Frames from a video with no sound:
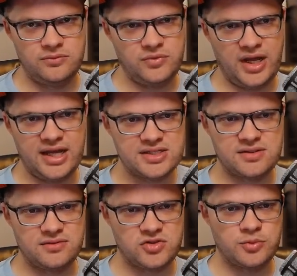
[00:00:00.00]
has
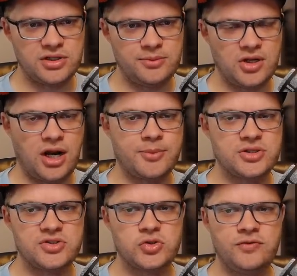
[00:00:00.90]
super limited
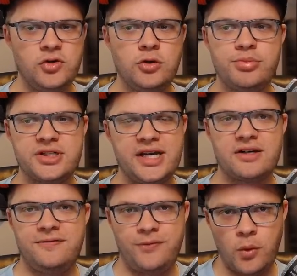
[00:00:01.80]
options. So if you could
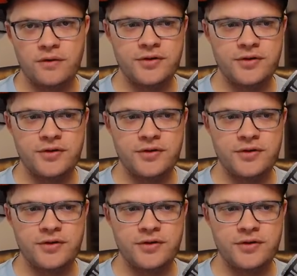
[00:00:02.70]
protect 4 of